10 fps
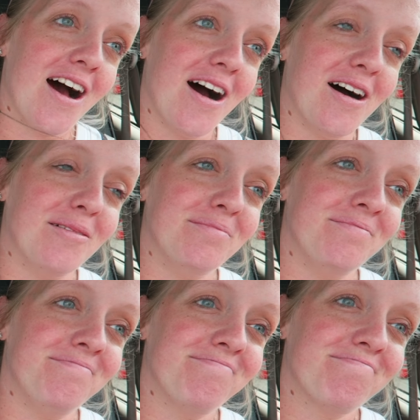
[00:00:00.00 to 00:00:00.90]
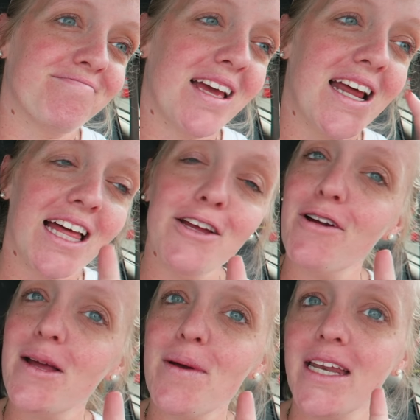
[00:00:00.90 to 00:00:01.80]
um, and highly
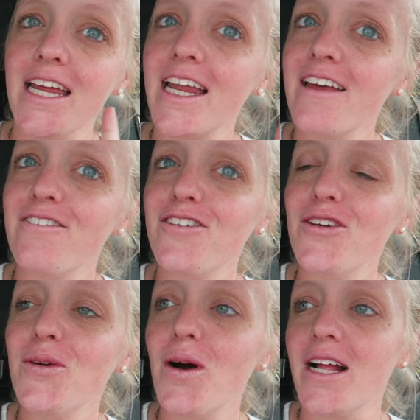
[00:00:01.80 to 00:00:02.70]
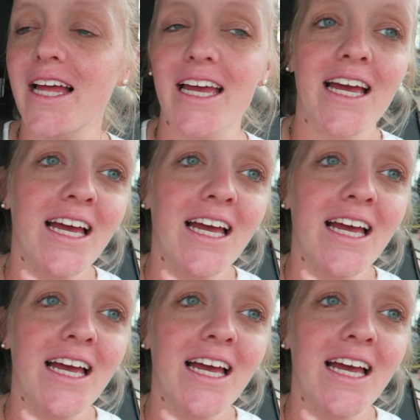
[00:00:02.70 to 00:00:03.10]
recommend it if you are like